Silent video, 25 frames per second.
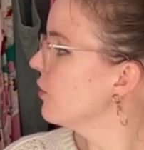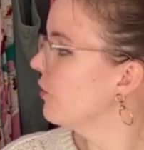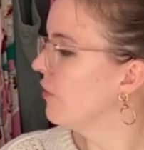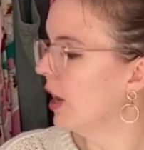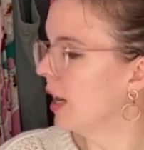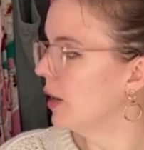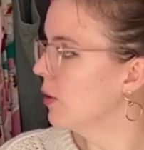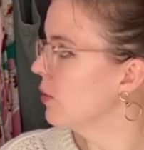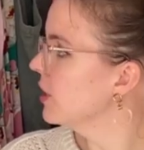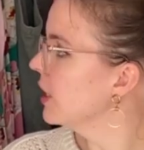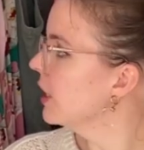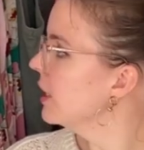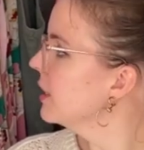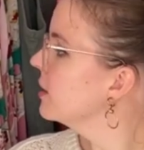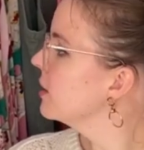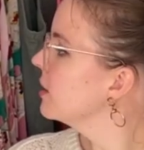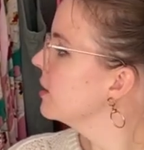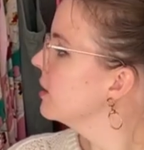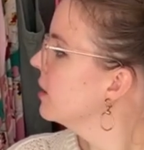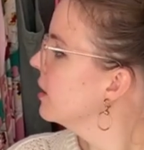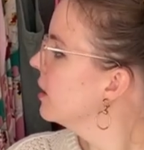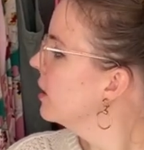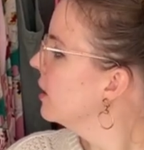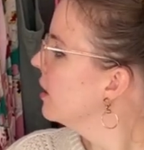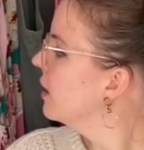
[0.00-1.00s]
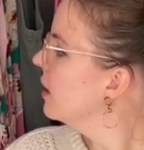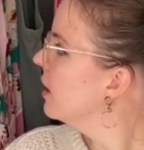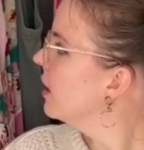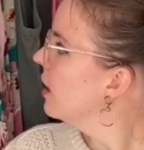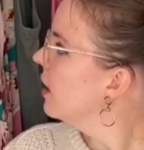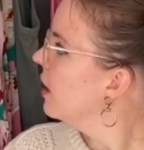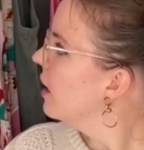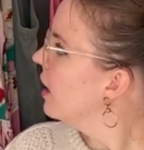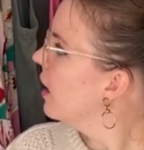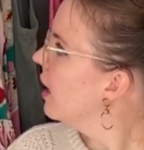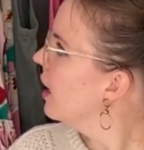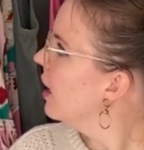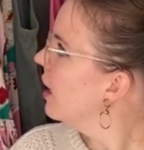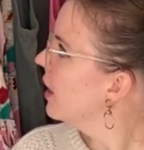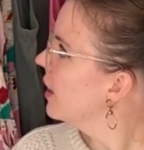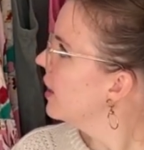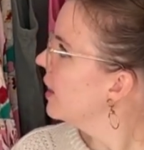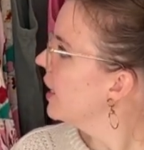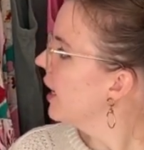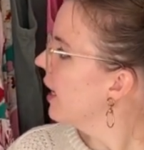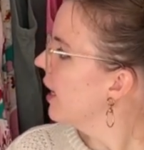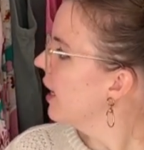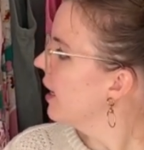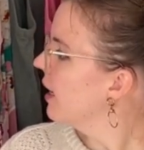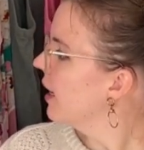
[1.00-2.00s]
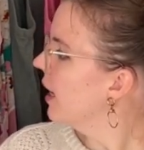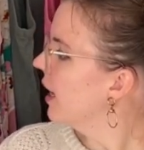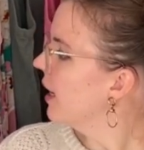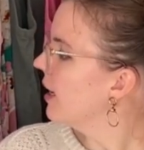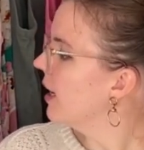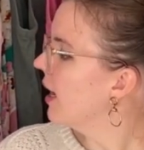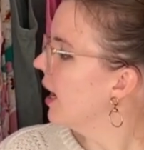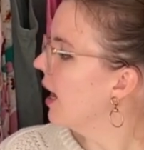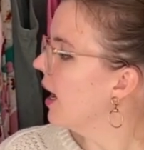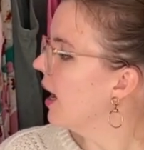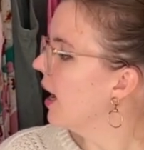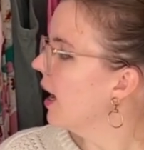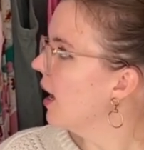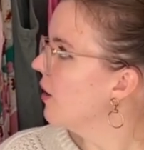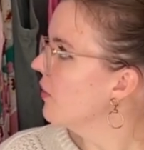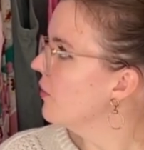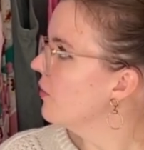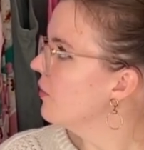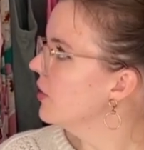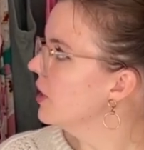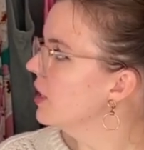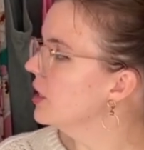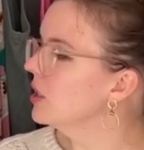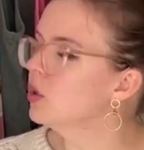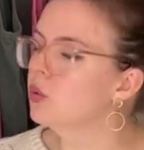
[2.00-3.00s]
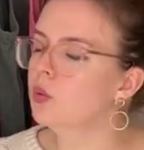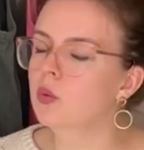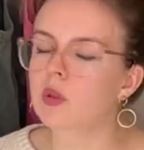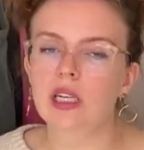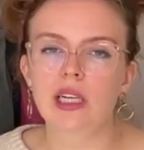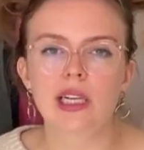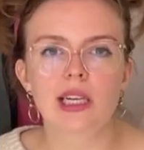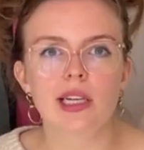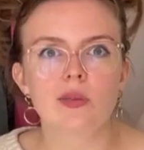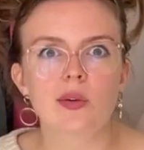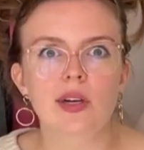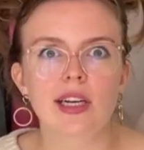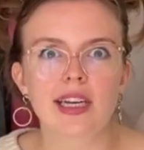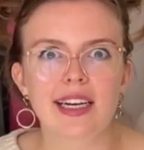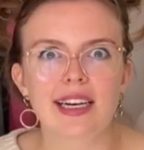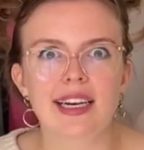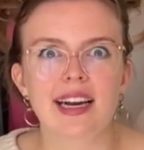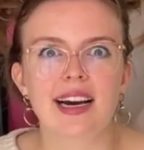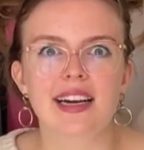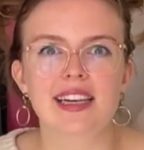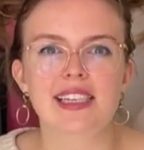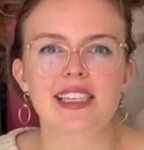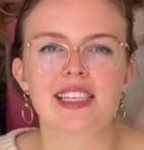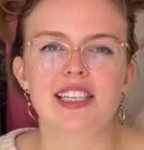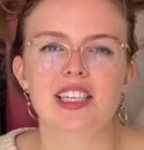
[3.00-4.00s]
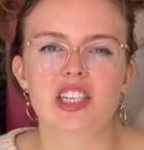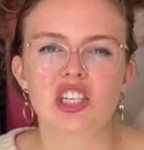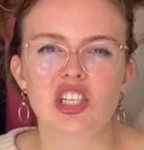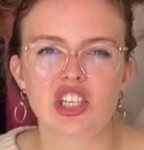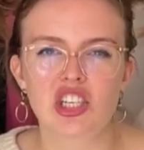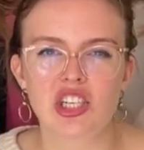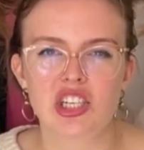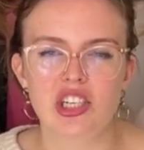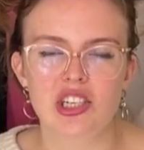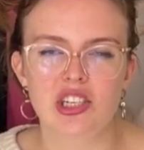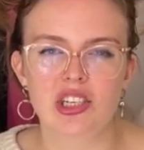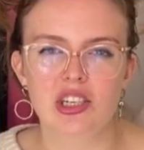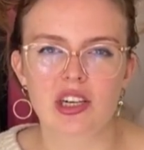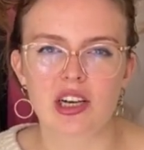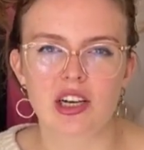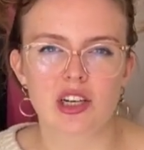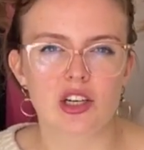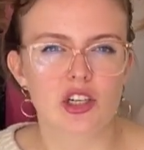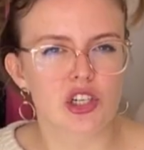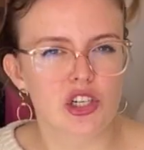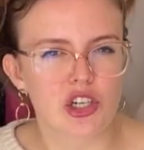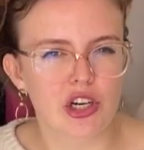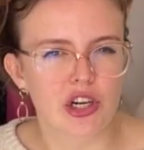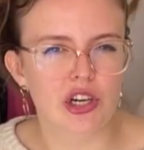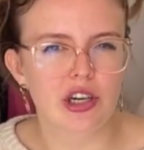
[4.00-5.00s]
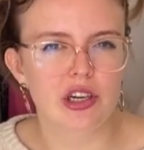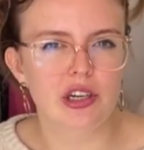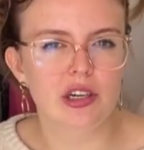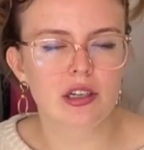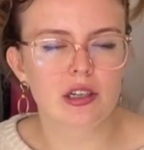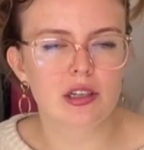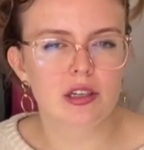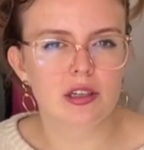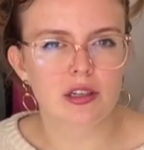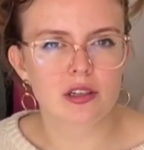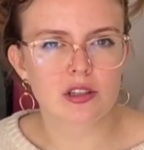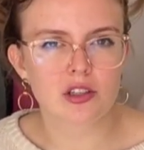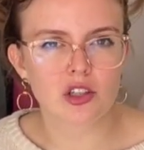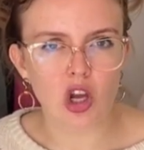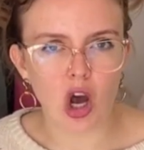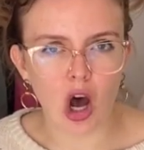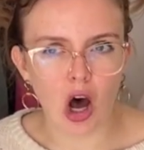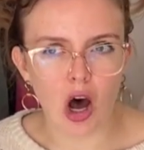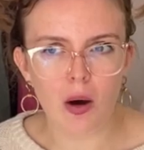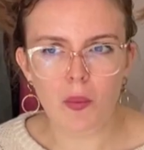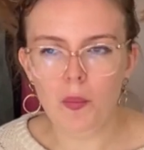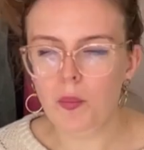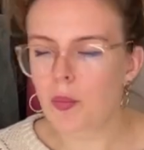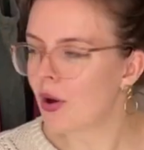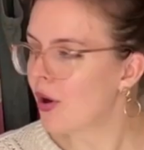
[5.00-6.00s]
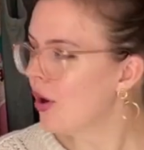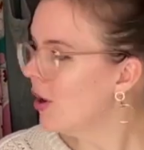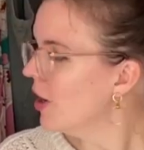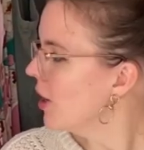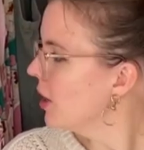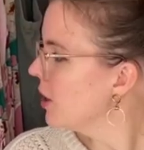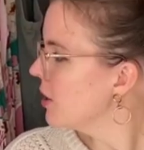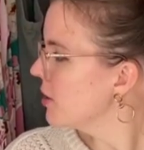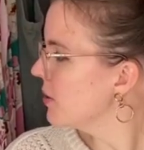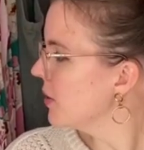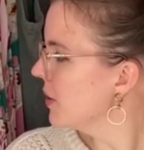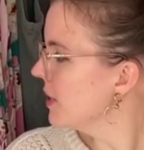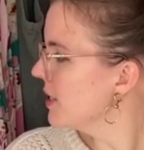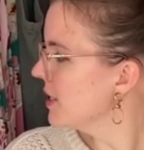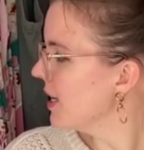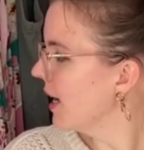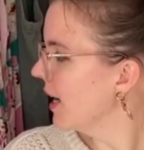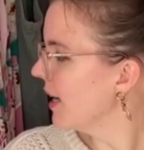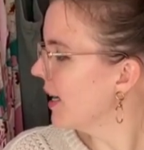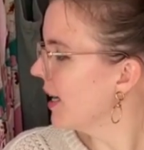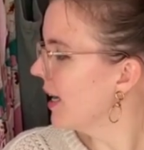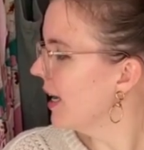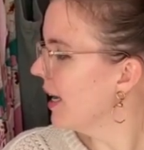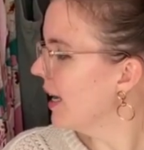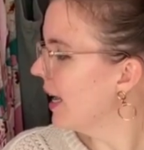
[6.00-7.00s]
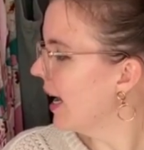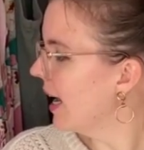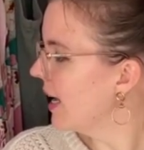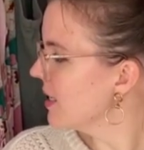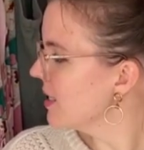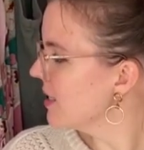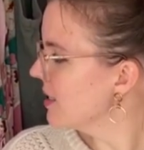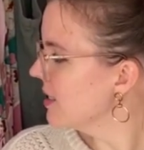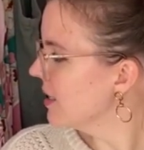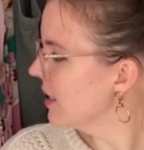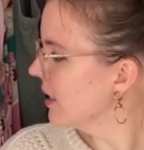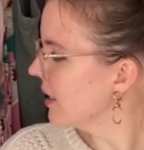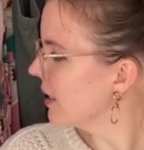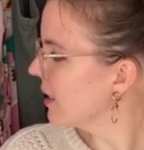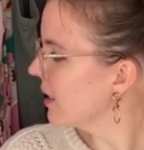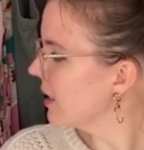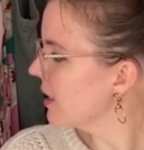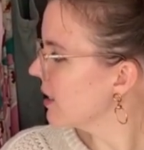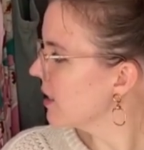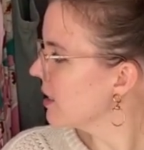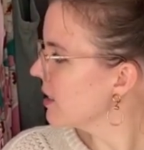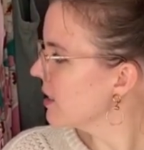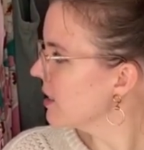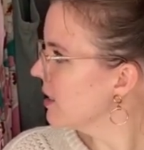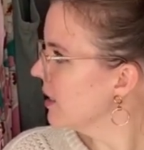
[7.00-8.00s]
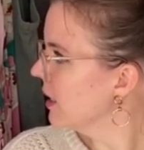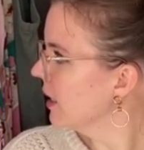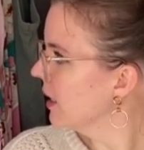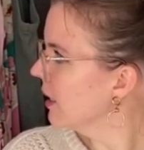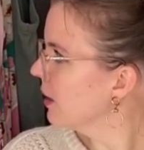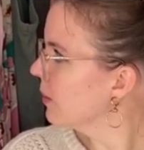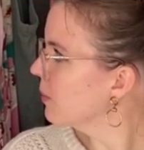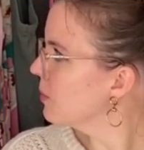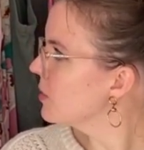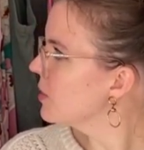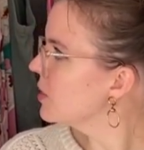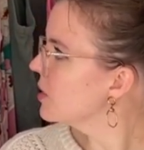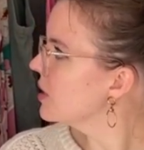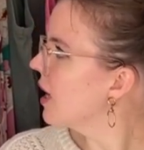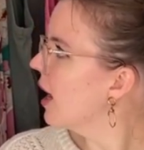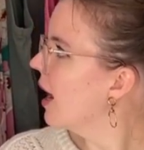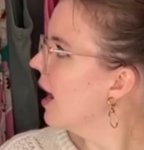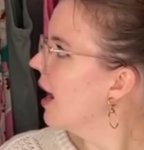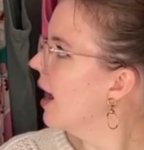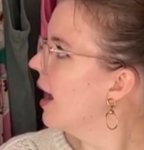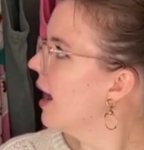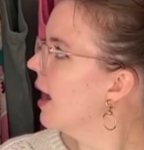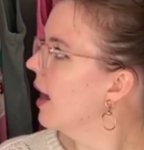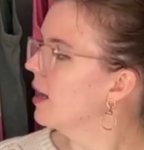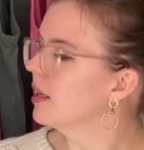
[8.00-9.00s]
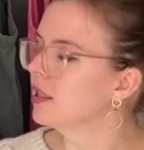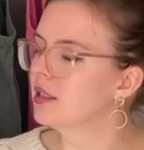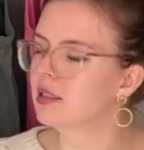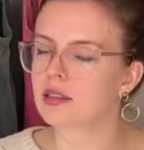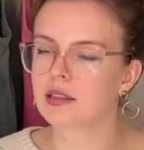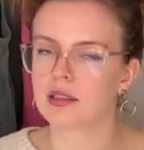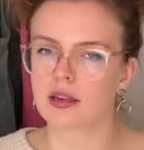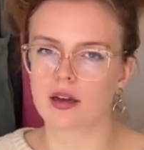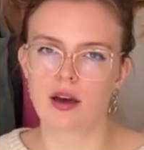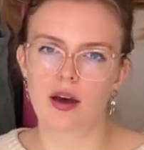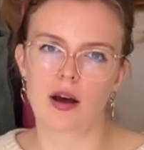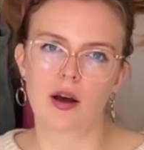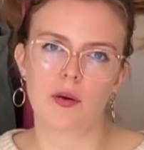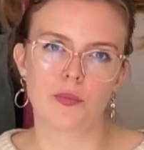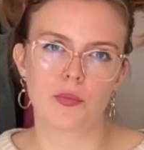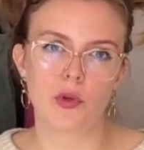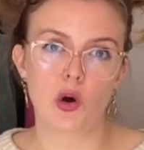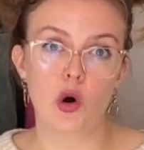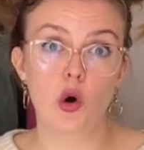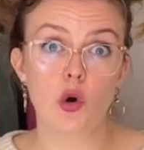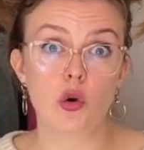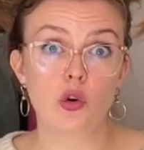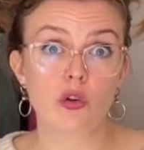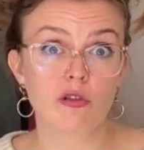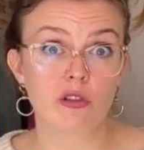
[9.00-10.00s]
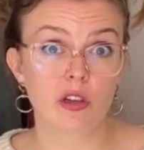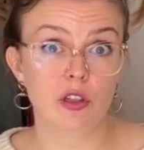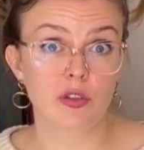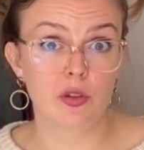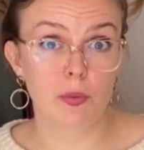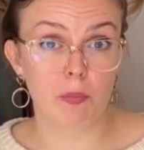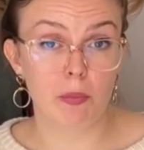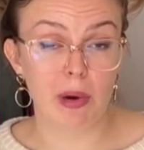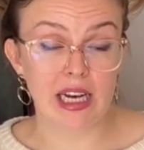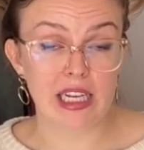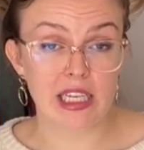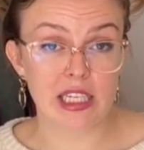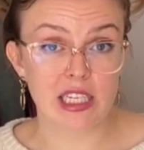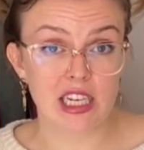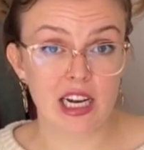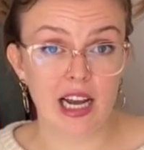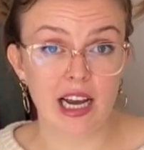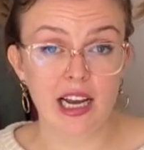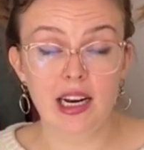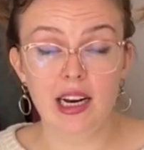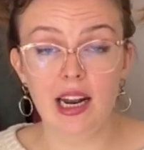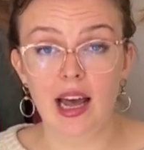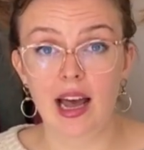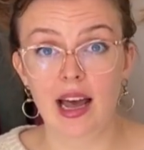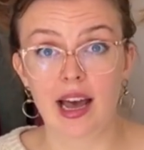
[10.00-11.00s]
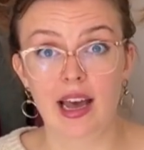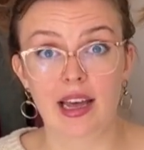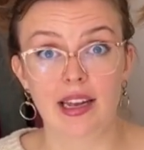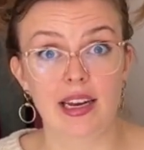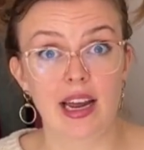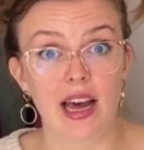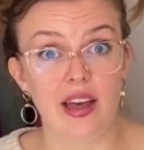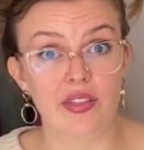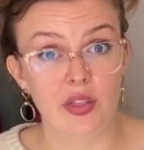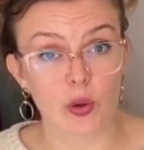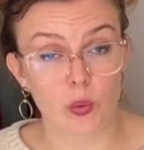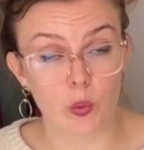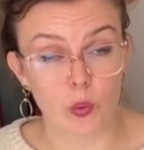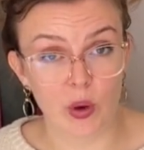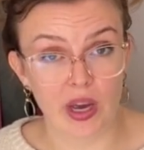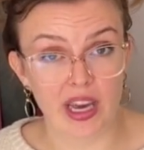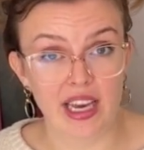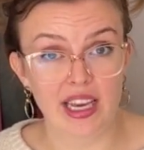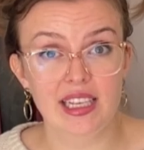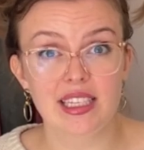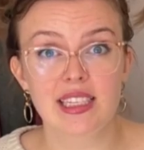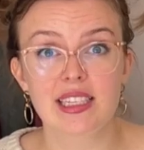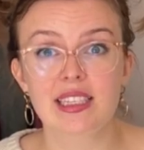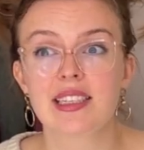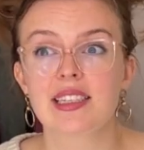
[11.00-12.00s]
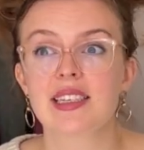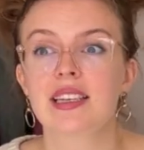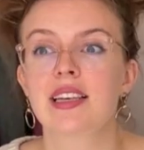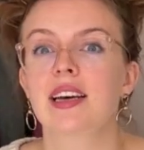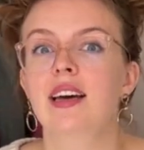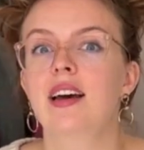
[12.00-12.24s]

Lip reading: found it. And then I have this really nice shirred top. So it's like elastic seams at over the bust line and at the waist,